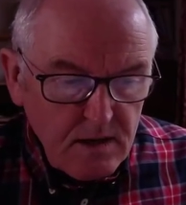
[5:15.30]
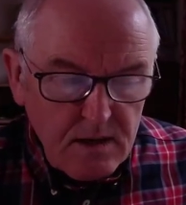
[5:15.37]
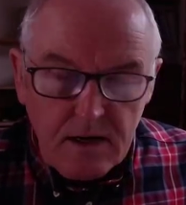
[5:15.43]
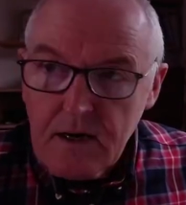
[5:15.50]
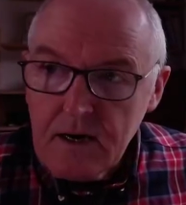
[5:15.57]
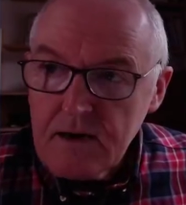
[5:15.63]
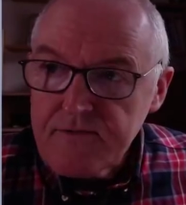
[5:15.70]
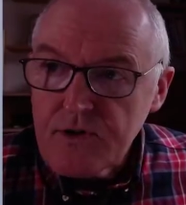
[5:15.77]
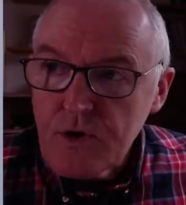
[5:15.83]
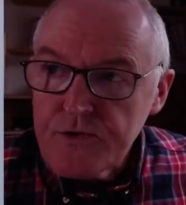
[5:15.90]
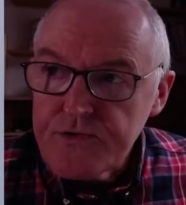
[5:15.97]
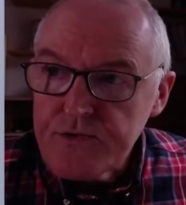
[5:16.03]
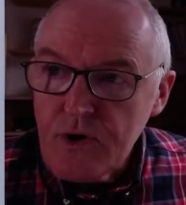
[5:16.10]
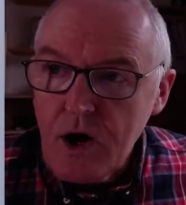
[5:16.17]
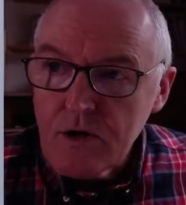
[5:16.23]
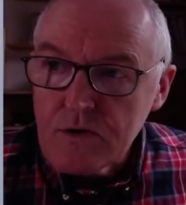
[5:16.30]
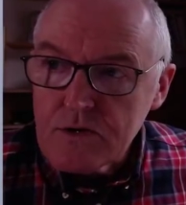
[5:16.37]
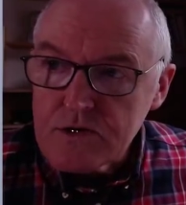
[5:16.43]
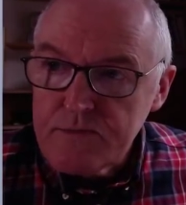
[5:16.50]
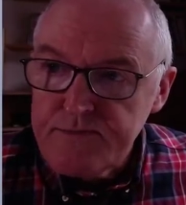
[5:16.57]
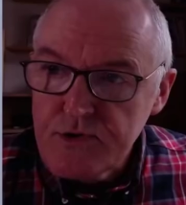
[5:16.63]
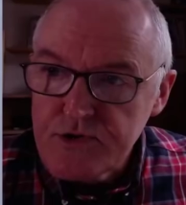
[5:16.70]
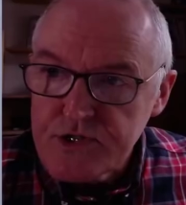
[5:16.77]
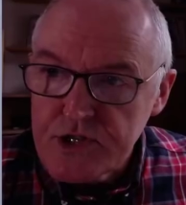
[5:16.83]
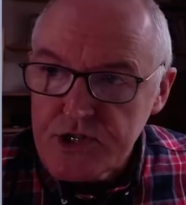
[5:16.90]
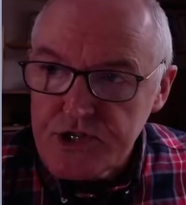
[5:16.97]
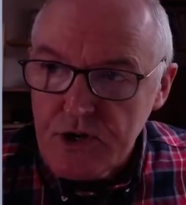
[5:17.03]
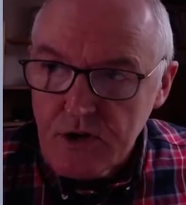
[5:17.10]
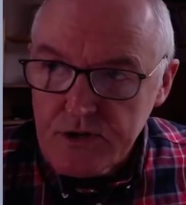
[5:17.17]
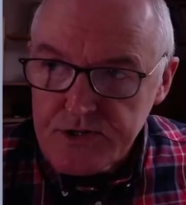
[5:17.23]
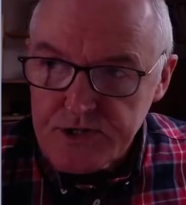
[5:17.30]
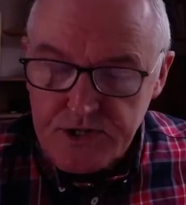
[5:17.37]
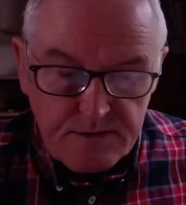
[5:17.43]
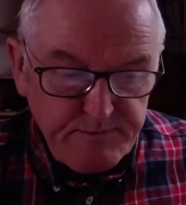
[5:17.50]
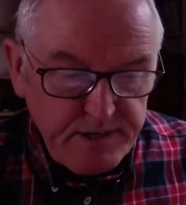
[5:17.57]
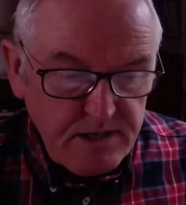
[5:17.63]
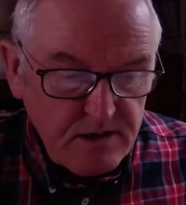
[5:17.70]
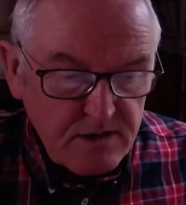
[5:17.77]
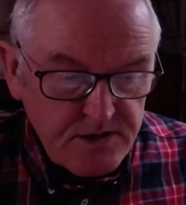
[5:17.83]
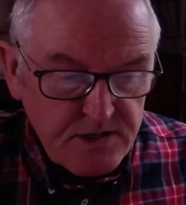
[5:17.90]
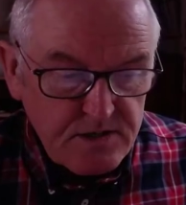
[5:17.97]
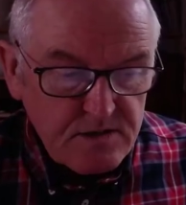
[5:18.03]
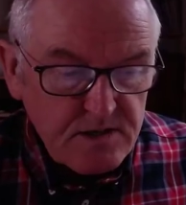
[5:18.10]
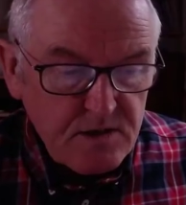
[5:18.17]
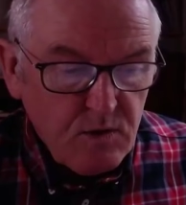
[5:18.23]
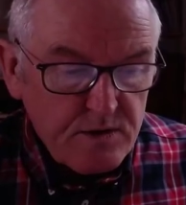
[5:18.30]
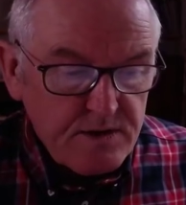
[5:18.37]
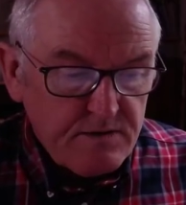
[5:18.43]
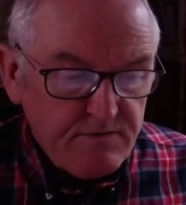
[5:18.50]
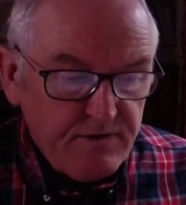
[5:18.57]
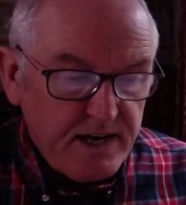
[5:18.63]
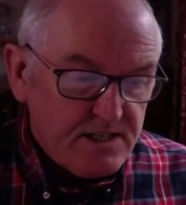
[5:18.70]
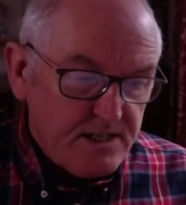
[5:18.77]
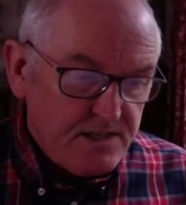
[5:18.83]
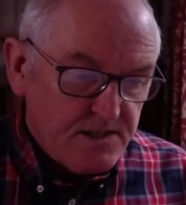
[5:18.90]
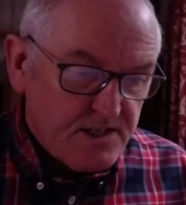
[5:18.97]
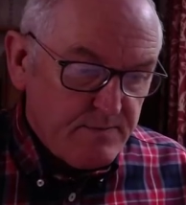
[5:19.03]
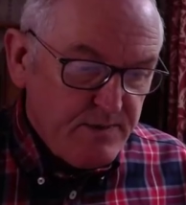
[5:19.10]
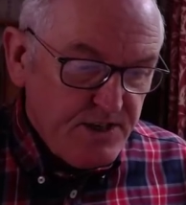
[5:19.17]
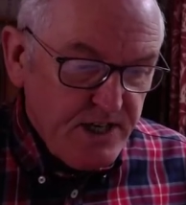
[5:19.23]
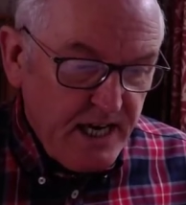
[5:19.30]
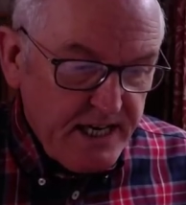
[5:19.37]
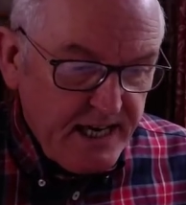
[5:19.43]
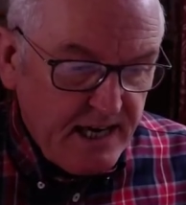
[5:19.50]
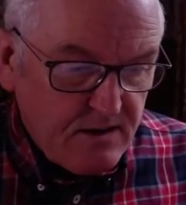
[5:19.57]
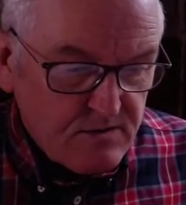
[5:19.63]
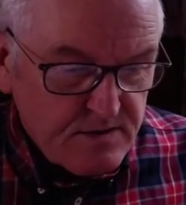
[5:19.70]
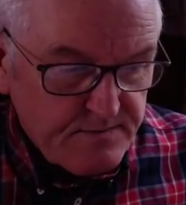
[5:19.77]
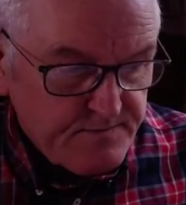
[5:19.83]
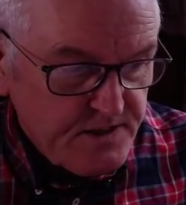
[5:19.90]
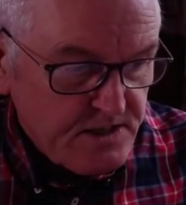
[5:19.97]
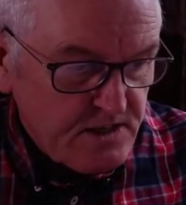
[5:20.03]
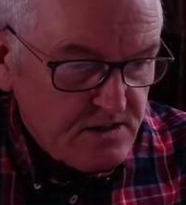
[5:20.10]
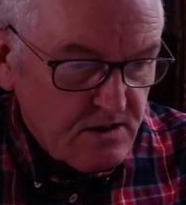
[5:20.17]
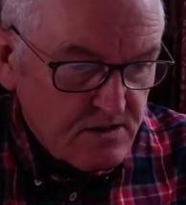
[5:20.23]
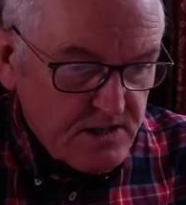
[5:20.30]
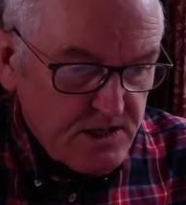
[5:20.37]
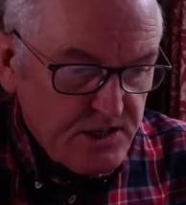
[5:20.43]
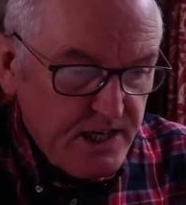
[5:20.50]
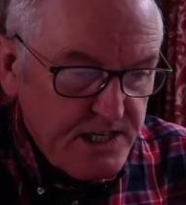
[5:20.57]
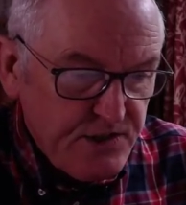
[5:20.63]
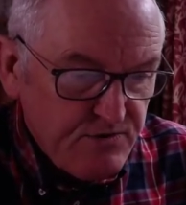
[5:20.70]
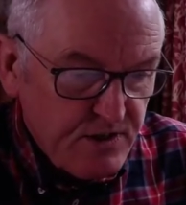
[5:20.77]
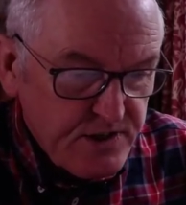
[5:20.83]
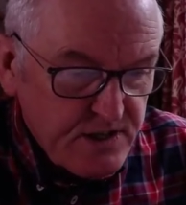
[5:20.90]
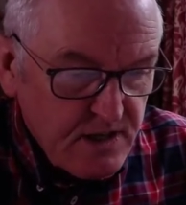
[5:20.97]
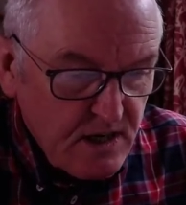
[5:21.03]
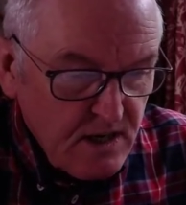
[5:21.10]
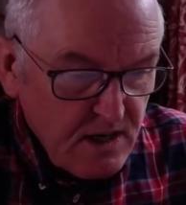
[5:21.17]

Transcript: have called for a halt to booster shots because they want the vaccines to be shared out. This is Dr. Tedros.